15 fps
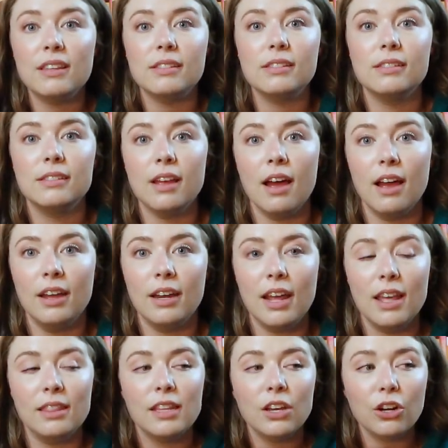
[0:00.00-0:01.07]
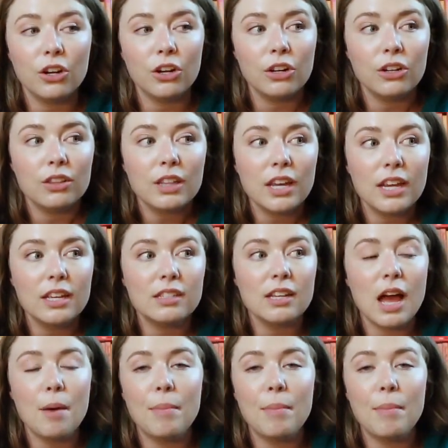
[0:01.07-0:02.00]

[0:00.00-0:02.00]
the sun and the Earth is